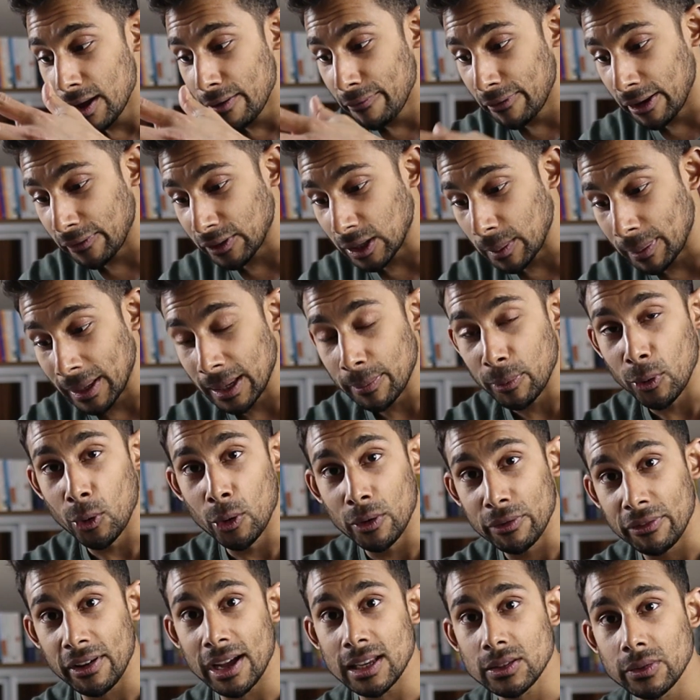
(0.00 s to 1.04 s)
50
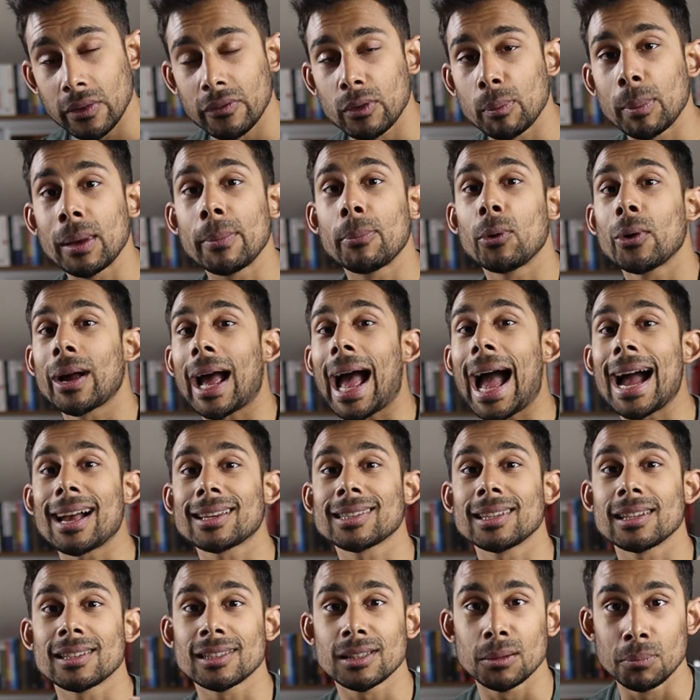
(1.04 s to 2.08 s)
people, first 50 people get
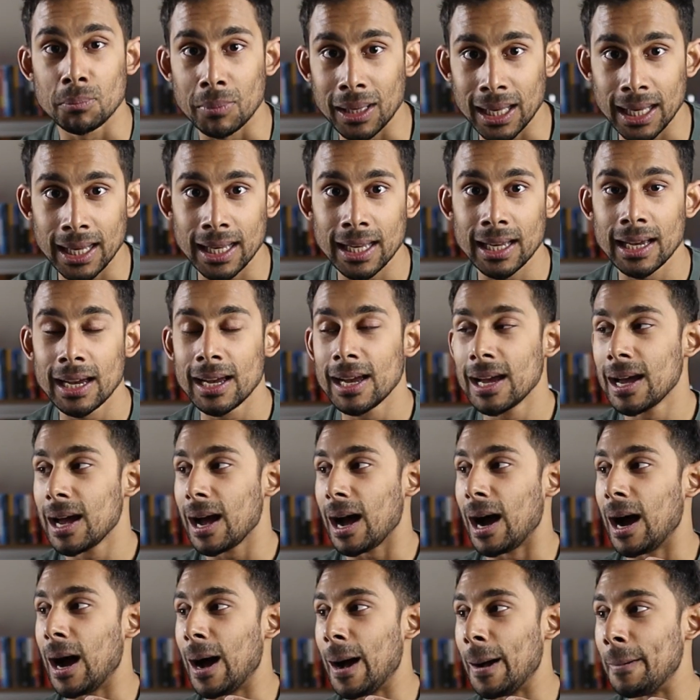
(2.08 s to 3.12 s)
access to me.
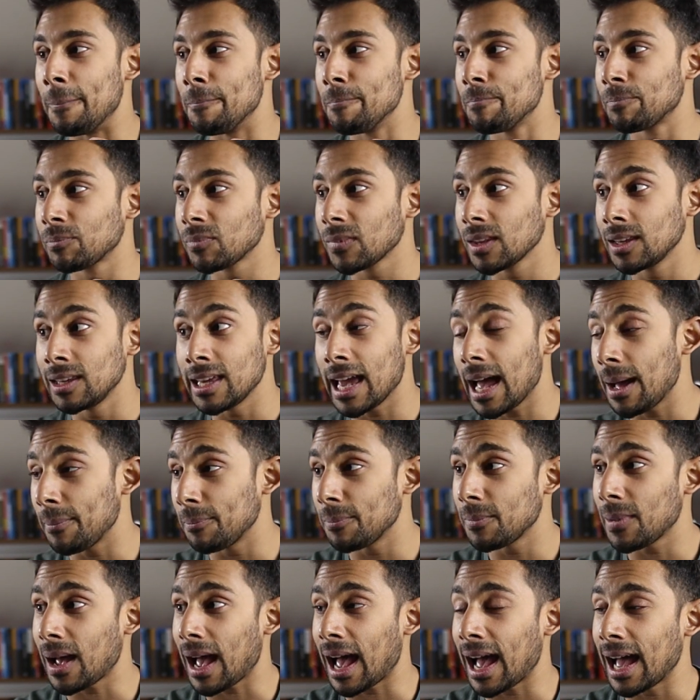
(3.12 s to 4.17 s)
Um,
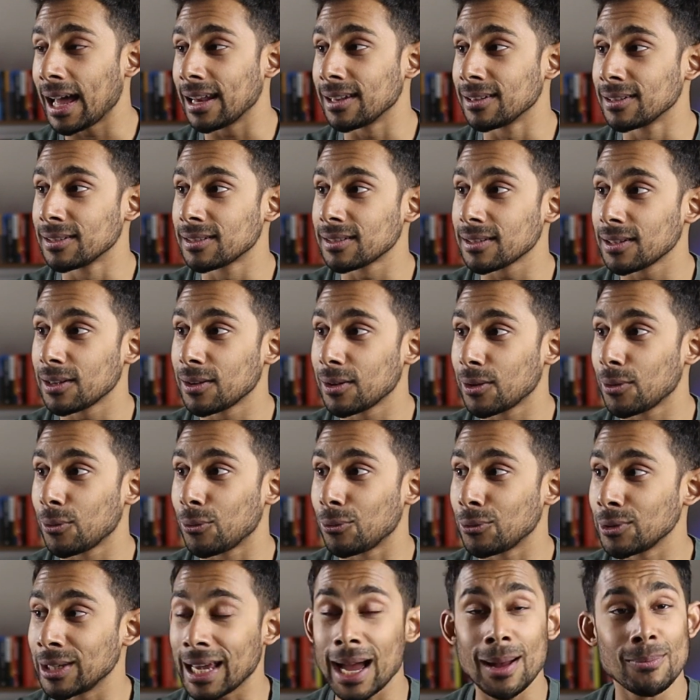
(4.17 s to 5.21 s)
yeah, and
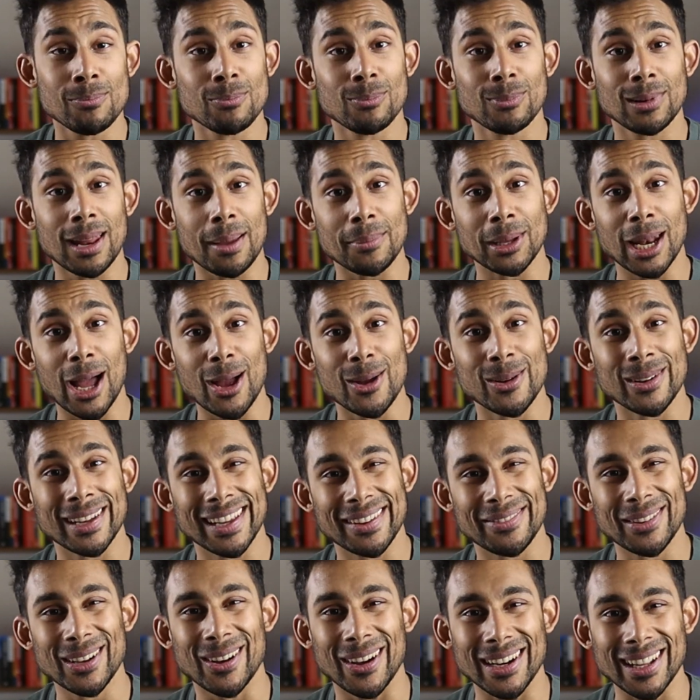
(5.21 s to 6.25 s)
yeah, let me know
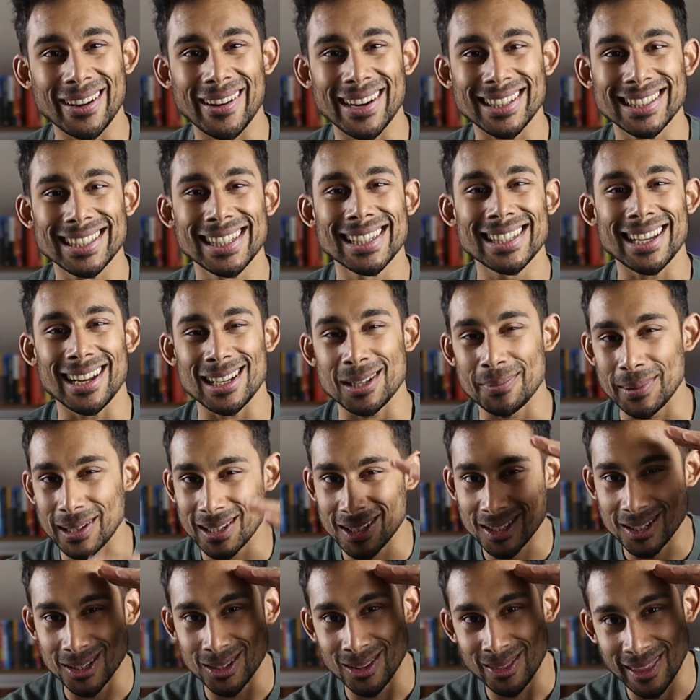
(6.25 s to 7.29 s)
if you've got any questions. I'll speak
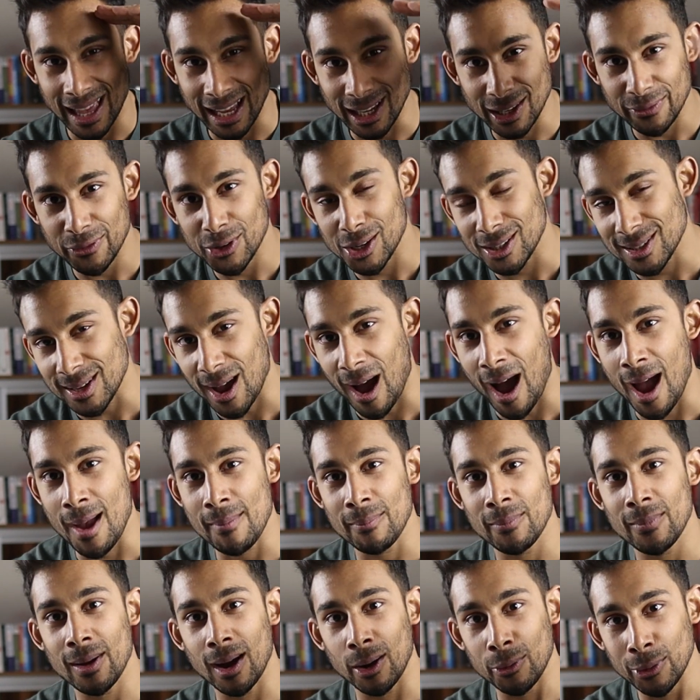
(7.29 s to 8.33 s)
to you soon. Thank you for your
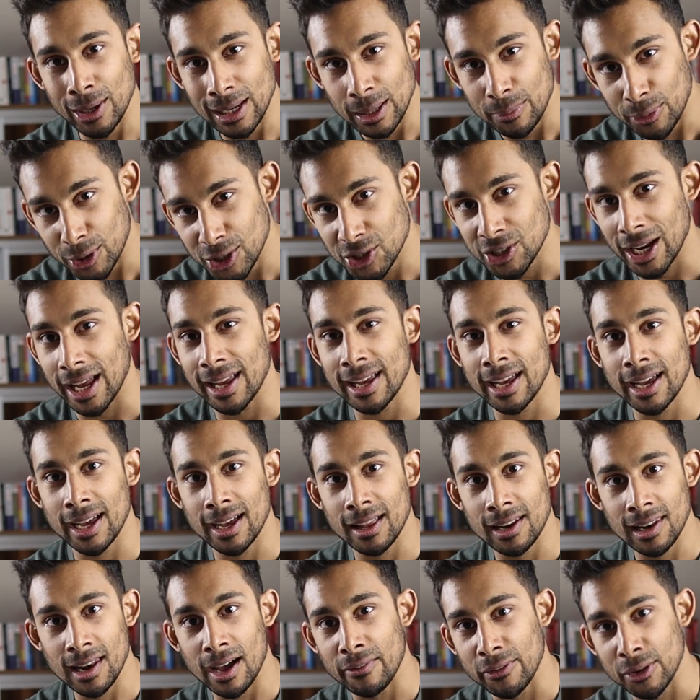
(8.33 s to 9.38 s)
time. I really appreciate
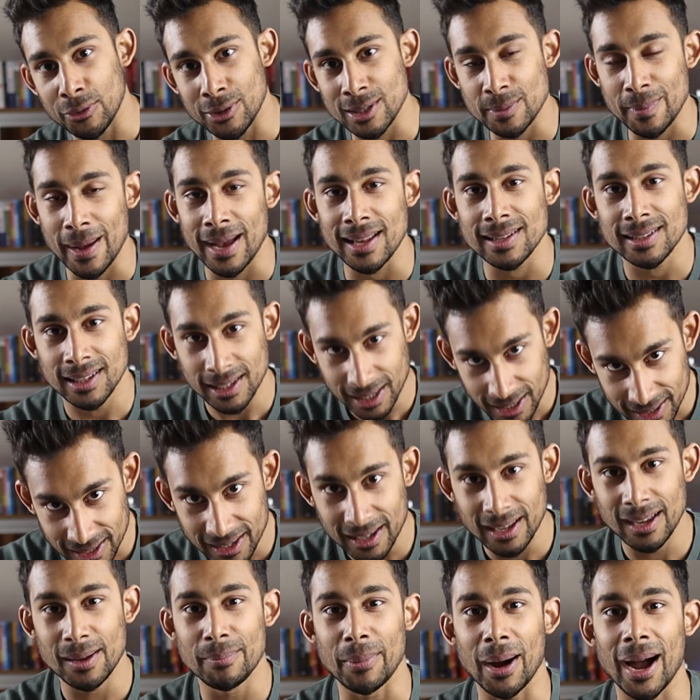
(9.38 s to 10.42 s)
it. Love and respect.
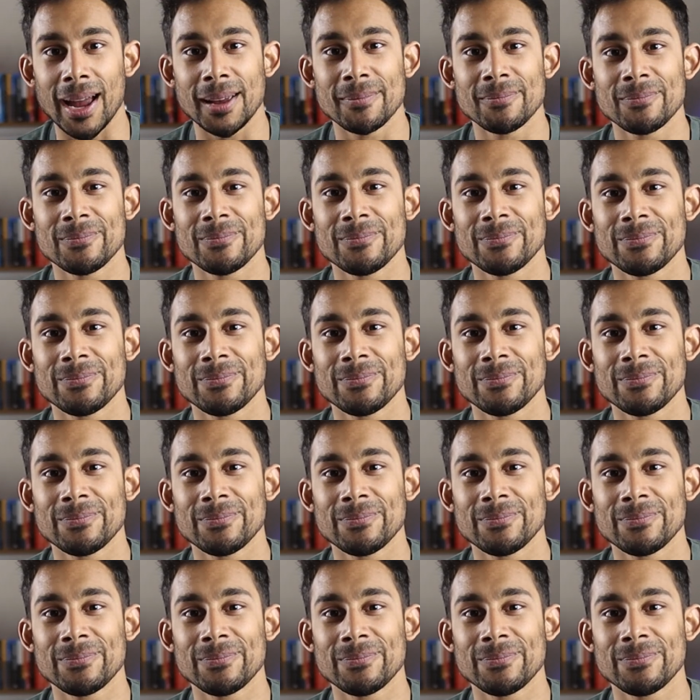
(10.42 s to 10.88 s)
Bye.